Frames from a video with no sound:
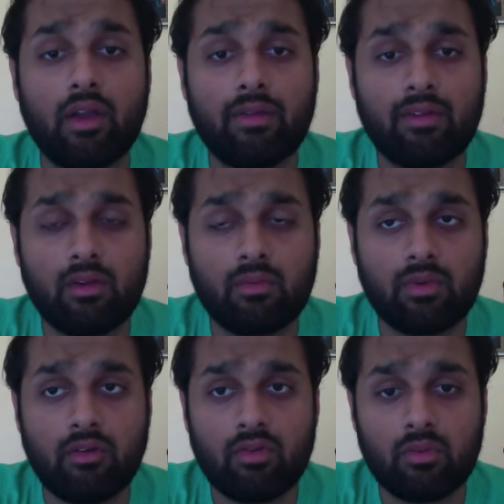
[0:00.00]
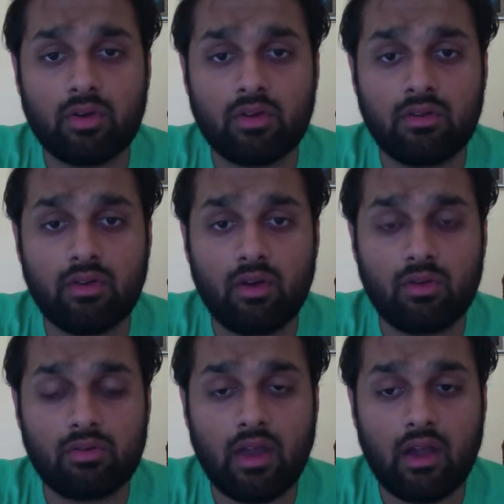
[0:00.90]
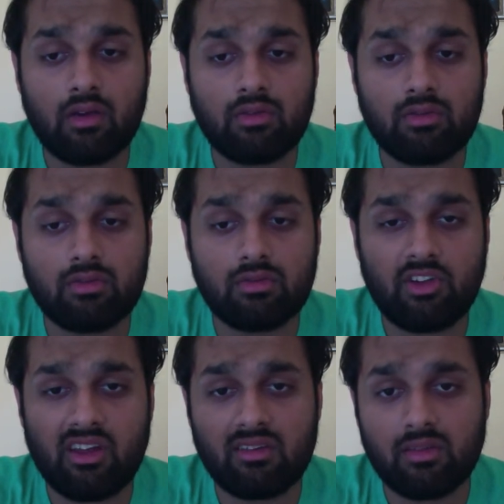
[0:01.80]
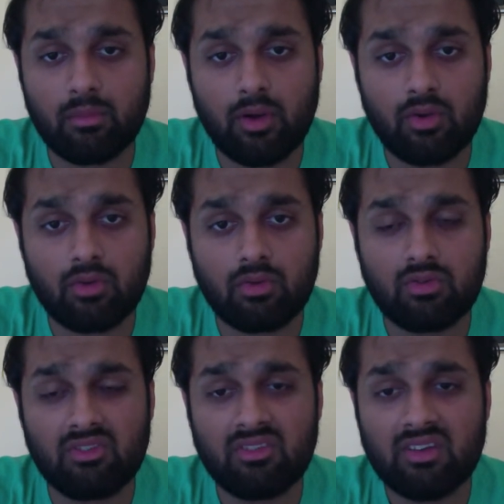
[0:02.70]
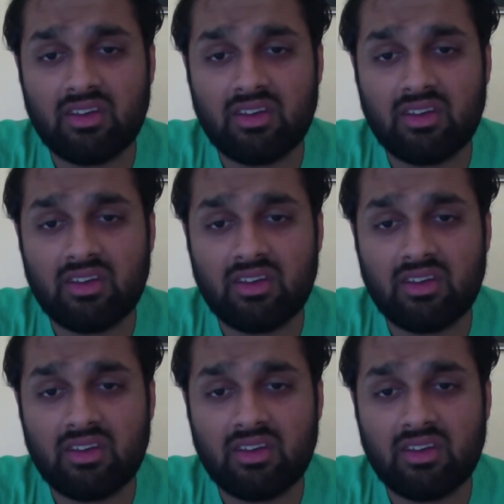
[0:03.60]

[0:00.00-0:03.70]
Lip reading: think everyone knows how to change the modes,